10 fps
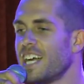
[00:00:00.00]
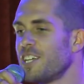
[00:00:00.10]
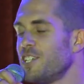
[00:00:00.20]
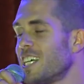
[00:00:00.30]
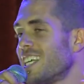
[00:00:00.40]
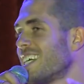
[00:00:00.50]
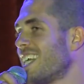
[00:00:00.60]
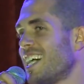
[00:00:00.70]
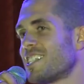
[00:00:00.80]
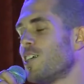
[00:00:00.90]
you're going to get
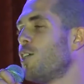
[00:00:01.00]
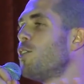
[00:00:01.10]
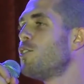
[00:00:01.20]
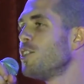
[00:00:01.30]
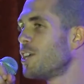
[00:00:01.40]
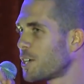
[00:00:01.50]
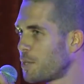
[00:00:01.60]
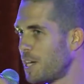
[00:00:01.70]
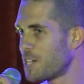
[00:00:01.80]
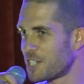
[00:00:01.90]
asked a whole lot of
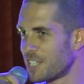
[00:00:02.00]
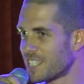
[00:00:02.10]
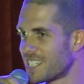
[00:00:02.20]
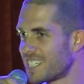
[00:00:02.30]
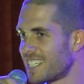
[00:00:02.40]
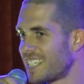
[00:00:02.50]
questions